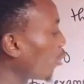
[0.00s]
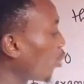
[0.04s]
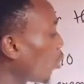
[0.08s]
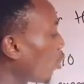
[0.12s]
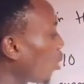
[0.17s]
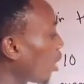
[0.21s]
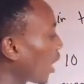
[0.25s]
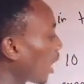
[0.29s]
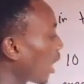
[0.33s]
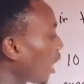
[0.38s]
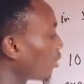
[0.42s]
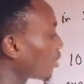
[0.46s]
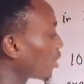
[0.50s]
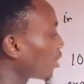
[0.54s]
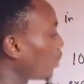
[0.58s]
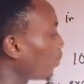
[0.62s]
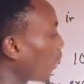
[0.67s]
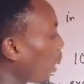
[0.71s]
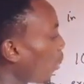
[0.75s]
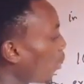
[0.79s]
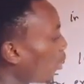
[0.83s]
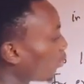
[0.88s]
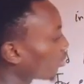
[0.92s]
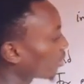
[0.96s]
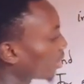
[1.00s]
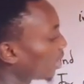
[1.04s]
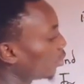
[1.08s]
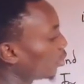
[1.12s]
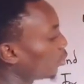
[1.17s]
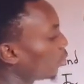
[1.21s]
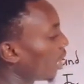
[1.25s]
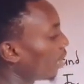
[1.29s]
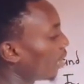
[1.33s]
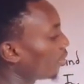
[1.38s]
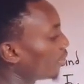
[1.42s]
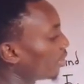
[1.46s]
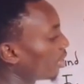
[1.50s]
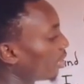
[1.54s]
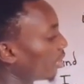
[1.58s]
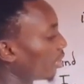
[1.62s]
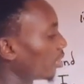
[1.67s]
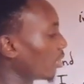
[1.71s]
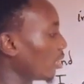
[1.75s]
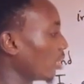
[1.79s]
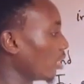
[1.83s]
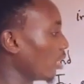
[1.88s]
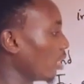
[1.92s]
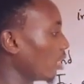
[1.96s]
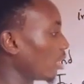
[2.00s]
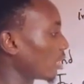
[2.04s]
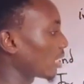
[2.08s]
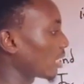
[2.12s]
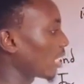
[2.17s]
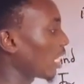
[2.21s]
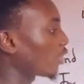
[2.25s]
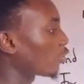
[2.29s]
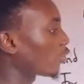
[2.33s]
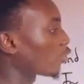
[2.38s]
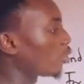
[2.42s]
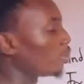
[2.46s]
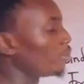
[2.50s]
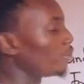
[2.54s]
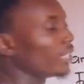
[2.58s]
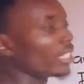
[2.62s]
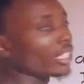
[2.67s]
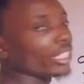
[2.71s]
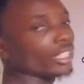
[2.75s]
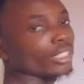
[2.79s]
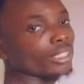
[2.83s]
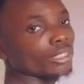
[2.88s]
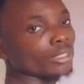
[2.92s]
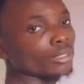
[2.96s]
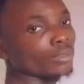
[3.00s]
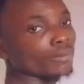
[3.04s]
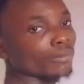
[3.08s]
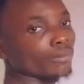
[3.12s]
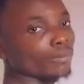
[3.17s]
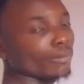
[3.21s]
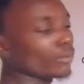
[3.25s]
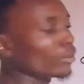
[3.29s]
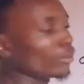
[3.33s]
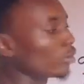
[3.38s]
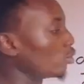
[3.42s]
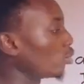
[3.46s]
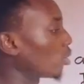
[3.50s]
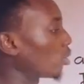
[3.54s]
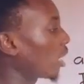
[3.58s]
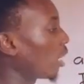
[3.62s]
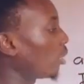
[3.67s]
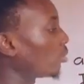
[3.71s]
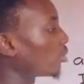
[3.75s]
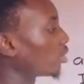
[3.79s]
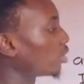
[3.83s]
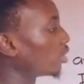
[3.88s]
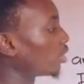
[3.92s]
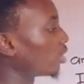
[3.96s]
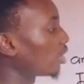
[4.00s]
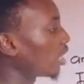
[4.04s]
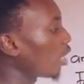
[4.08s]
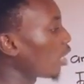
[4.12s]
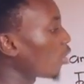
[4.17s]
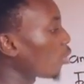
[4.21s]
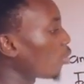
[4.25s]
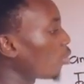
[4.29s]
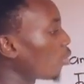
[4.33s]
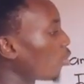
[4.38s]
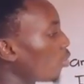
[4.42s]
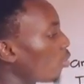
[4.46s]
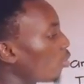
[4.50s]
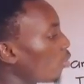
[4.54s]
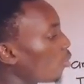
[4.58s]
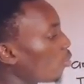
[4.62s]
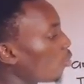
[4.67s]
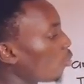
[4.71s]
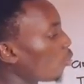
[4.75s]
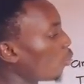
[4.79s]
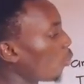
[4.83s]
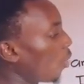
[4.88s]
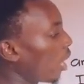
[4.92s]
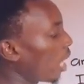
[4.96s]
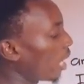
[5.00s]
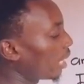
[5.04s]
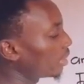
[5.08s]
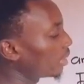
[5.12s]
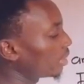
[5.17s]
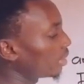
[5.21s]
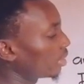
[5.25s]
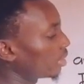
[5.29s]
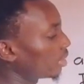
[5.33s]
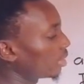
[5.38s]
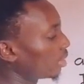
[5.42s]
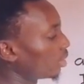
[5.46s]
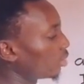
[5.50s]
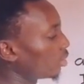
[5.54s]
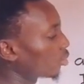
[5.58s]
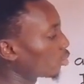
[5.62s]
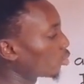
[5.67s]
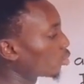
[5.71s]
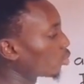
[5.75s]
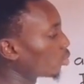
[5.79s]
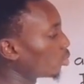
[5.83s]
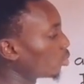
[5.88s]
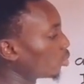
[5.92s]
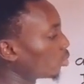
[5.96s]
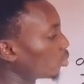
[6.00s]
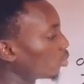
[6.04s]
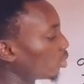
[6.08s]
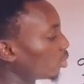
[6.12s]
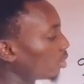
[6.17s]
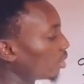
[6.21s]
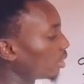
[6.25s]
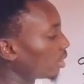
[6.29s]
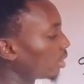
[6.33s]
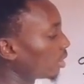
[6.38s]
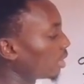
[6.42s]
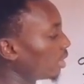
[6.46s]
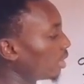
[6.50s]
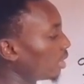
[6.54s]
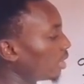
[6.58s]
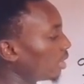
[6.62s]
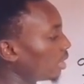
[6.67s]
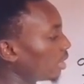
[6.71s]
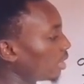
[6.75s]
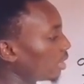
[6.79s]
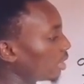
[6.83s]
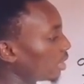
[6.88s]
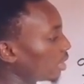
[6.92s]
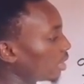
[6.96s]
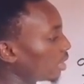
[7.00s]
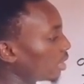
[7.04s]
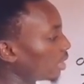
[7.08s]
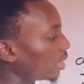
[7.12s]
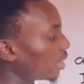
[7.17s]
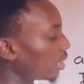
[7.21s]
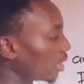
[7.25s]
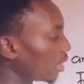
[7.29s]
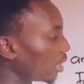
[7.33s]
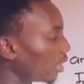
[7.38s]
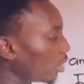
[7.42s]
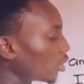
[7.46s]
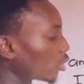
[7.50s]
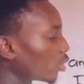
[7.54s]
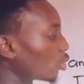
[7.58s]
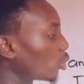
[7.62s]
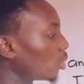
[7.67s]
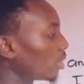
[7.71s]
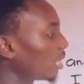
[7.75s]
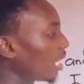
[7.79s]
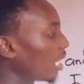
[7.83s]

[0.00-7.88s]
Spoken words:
all, count the power of 10 you have here. Start from here. You count 0, 1, 2, 3. So